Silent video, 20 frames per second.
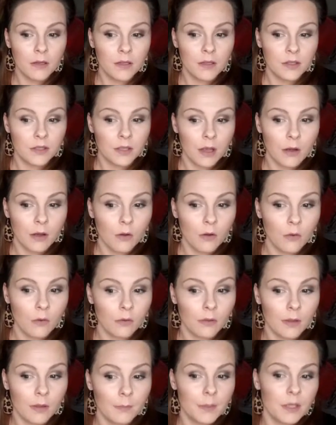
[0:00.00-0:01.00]
So
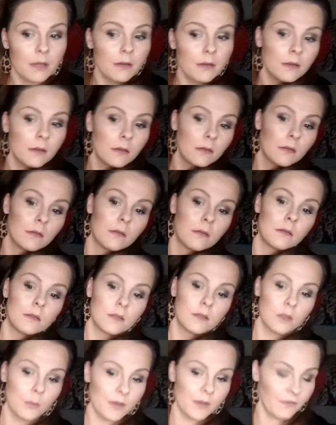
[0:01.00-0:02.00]

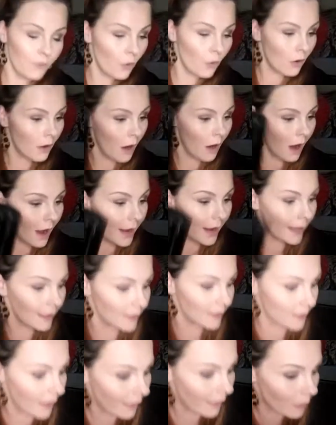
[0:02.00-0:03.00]
before I
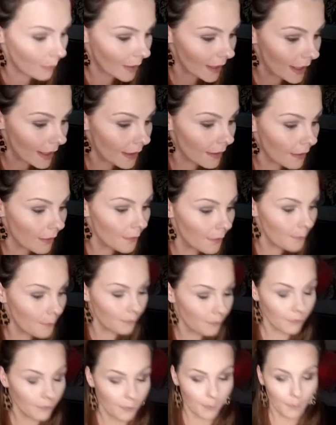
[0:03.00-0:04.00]
style my hair,
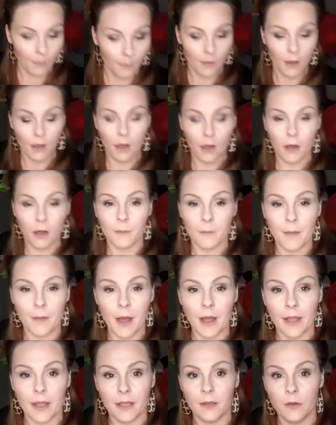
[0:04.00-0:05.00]

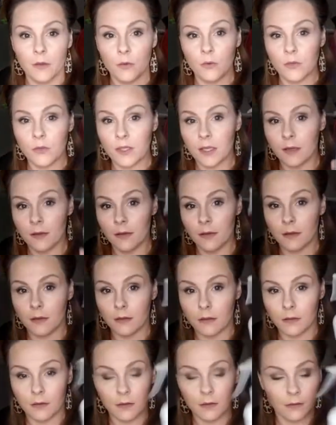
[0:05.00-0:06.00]
I use
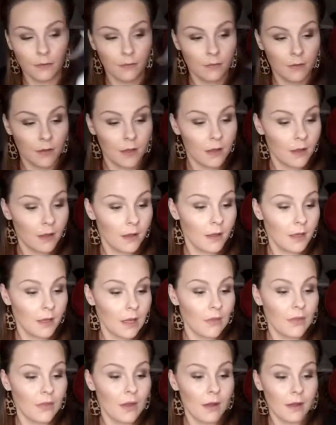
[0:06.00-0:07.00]

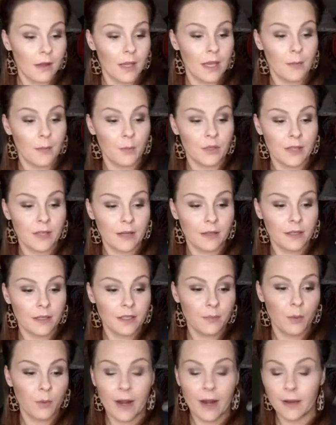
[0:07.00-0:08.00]
the heat protectant
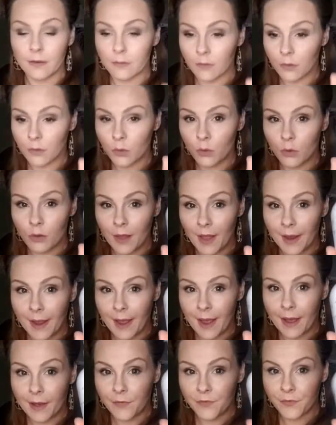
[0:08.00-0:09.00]
spray, Cool
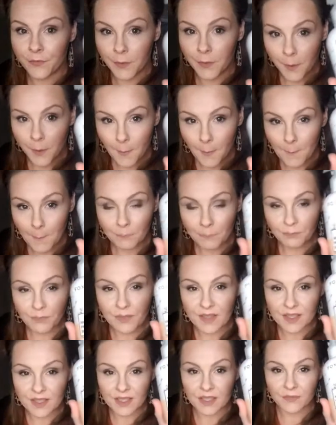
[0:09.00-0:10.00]
AF.
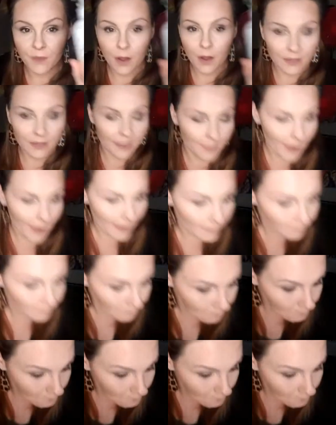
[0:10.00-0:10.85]
This is Foxy Bay.